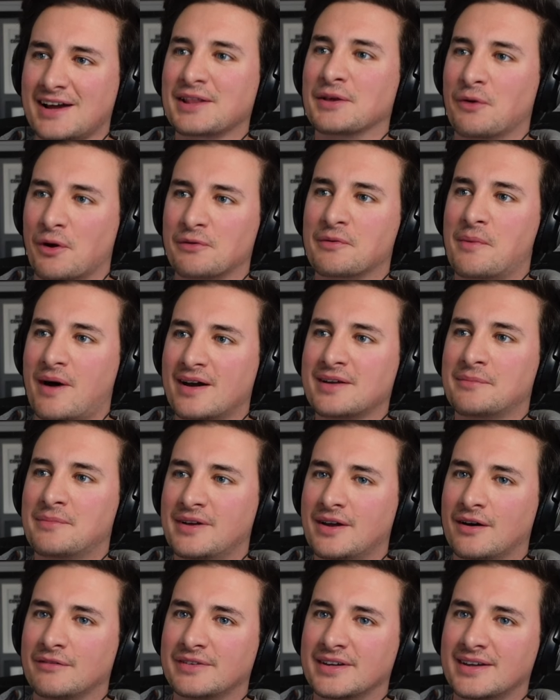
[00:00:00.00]
what reminded
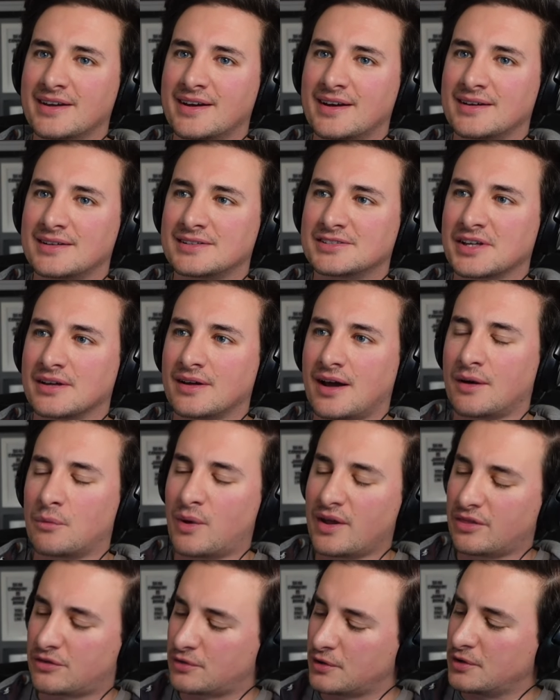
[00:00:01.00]
me of it. Yeah, because uh, I
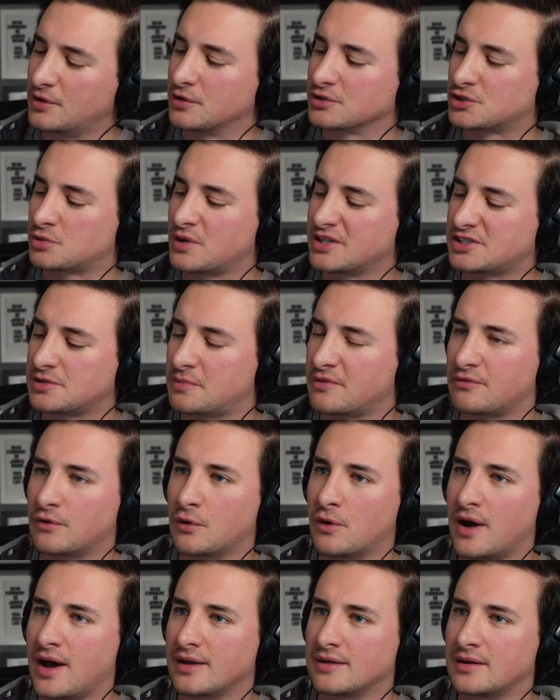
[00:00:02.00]
went through your Twitter
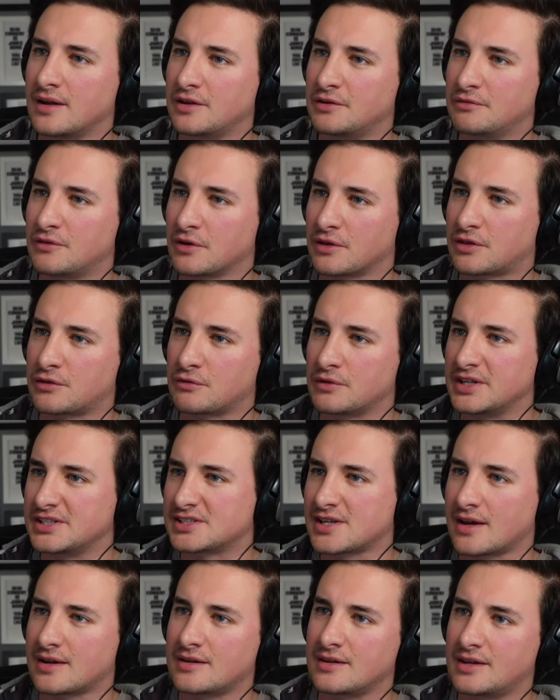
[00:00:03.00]
beforehand, and you've got a
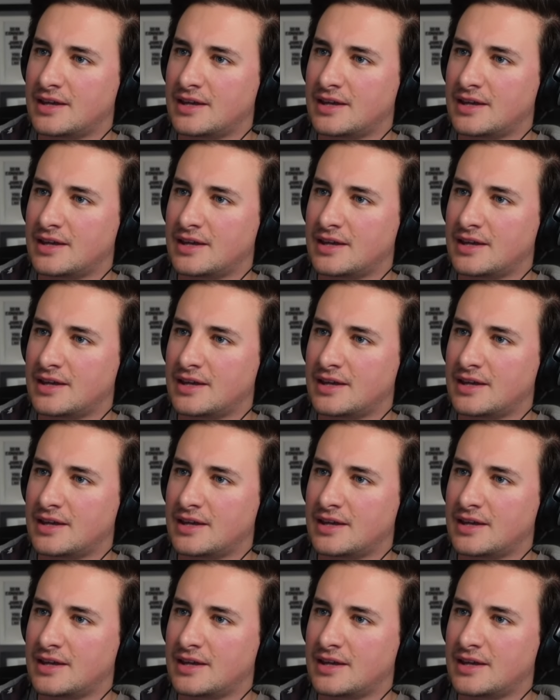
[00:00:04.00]
three-second